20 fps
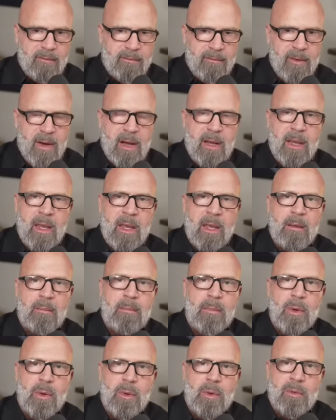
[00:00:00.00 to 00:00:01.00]
fucking
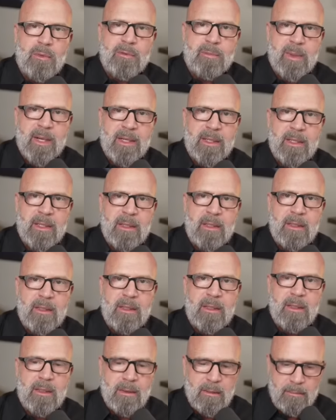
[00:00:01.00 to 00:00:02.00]
move, buddy.
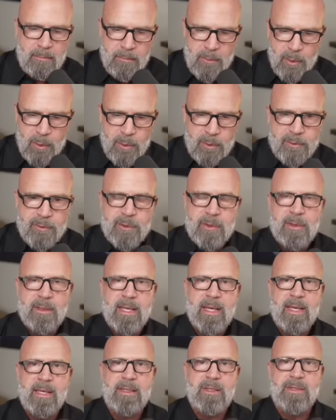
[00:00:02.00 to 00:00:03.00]
Move your
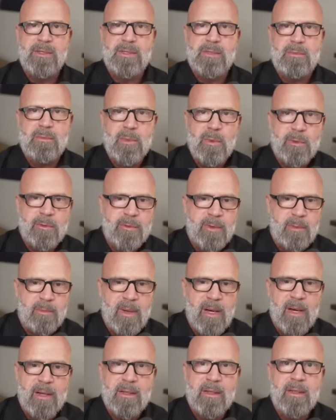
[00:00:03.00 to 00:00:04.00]
legs. Move your
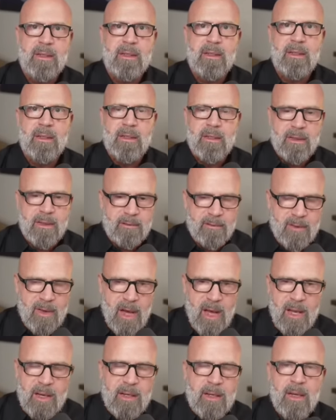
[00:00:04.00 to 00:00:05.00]
body. They've
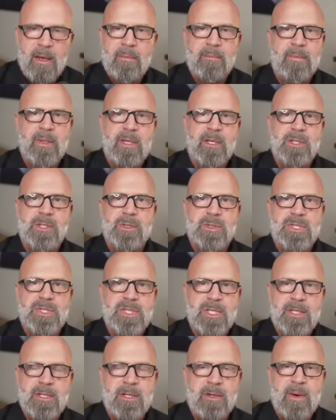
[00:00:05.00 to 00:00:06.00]
gone numb because you're
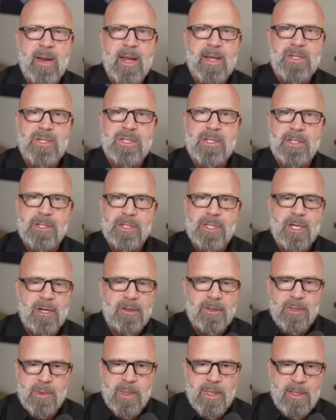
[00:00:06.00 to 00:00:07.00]
sitting your ass in a chair
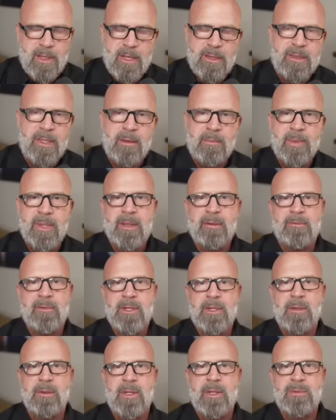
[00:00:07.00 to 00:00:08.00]
doing nothing, playing
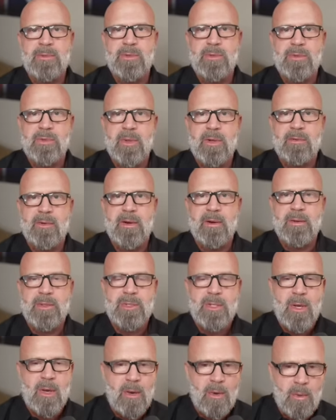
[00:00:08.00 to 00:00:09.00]
video games for 12
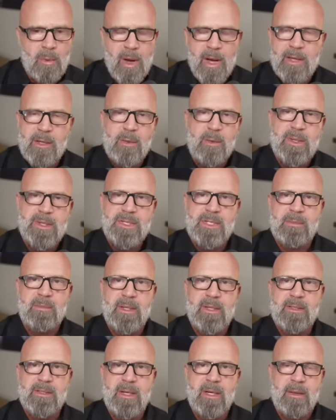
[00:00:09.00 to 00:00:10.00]
hours. Why are you wasting
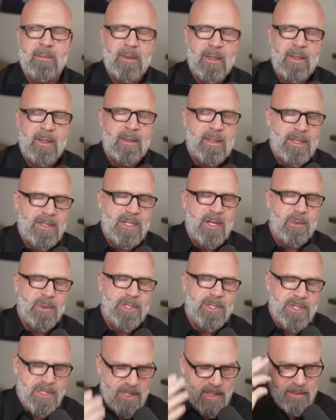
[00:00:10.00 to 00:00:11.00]
my time? That's not what
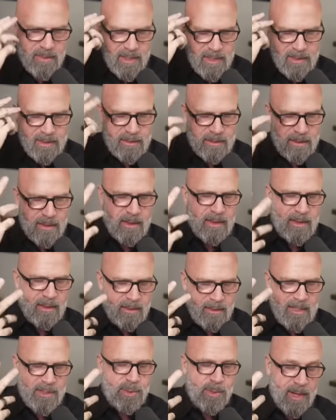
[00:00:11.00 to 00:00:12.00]
she said, but I could,
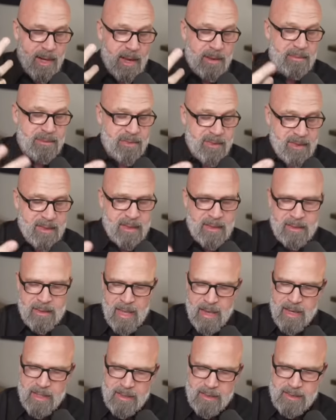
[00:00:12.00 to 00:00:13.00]
that's what I'm thinking.
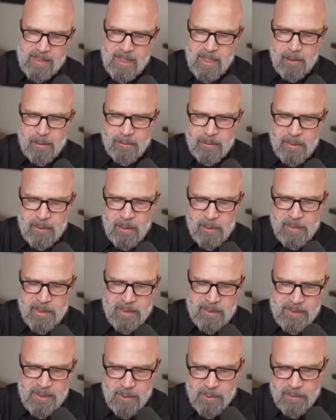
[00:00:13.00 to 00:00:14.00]
And I could tell by
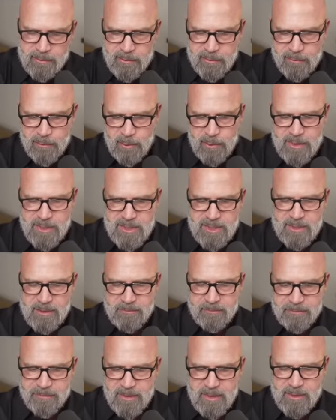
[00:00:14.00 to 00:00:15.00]
the tone of her voice,
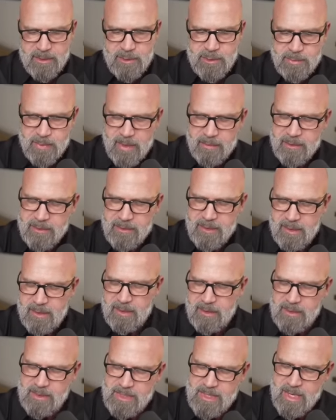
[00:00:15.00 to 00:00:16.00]
she was probably thinking
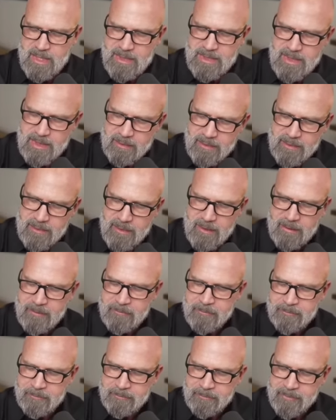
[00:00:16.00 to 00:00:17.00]
the exact same thing.
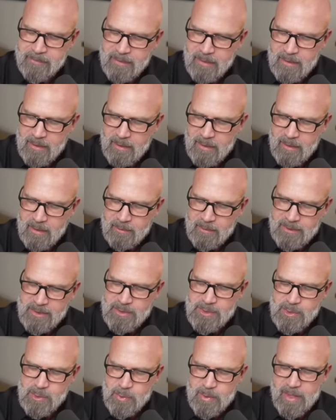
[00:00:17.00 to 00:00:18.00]
But
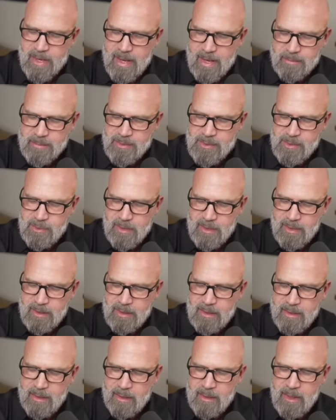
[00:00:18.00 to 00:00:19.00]
this is what happens, right?
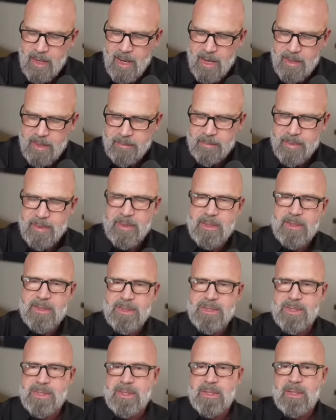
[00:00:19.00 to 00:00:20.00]
You get caught up in
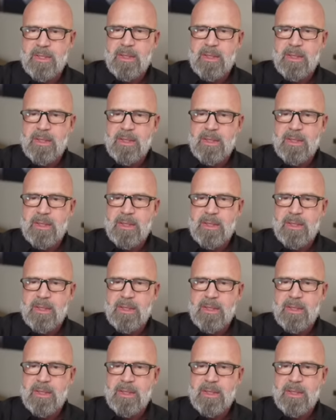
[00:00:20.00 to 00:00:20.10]
these